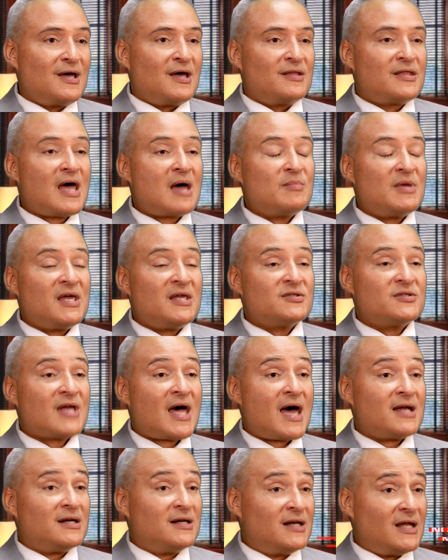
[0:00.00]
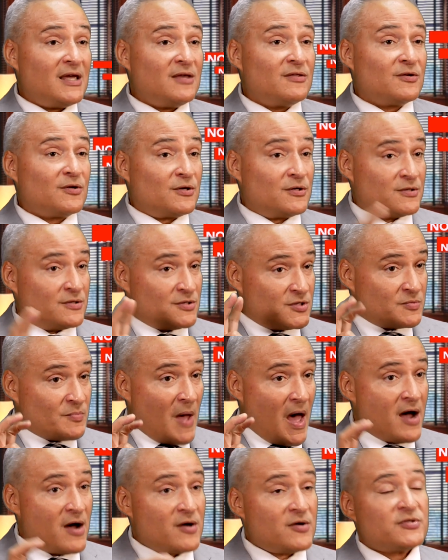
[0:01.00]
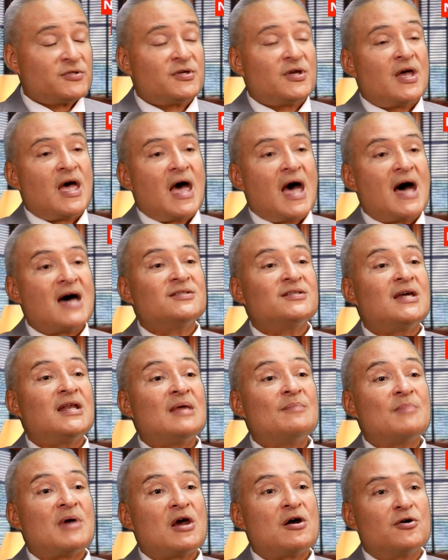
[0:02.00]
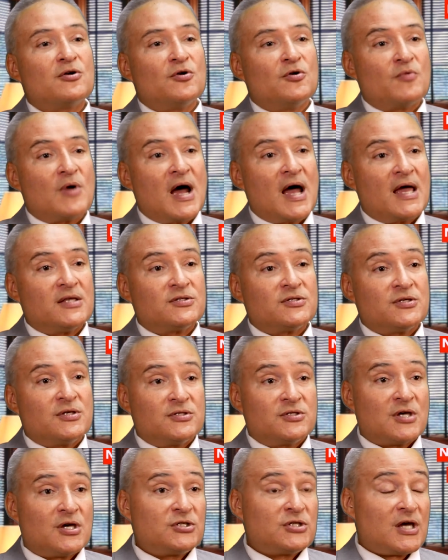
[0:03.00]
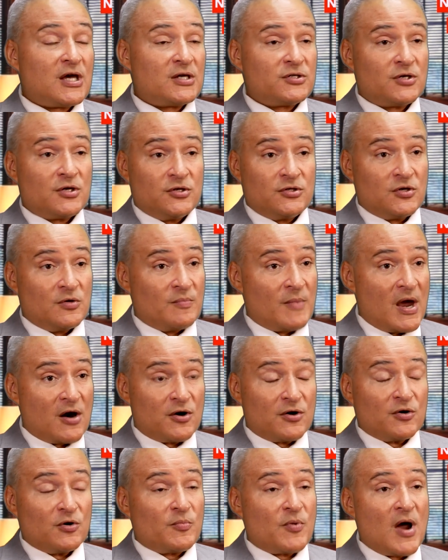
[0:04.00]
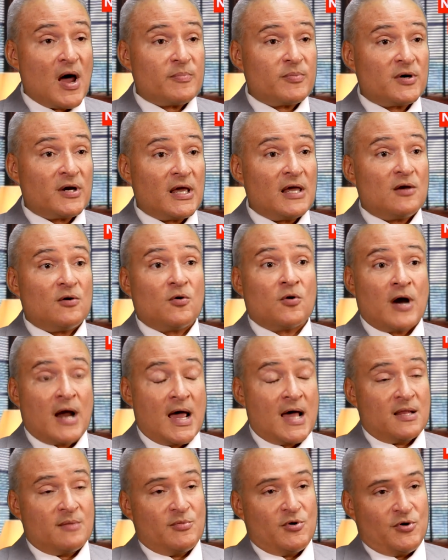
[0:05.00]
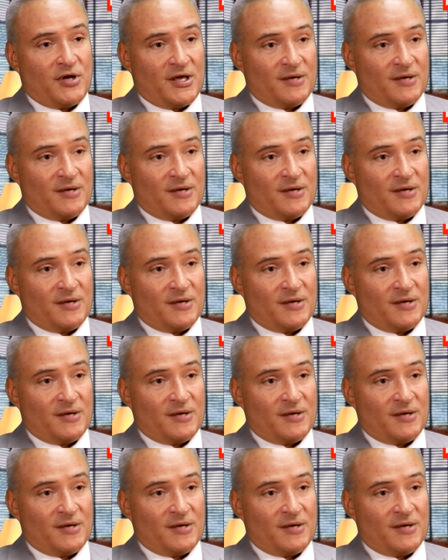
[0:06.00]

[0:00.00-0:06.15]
that means that neither spouse has any marital rights, such as to marital property or alimony.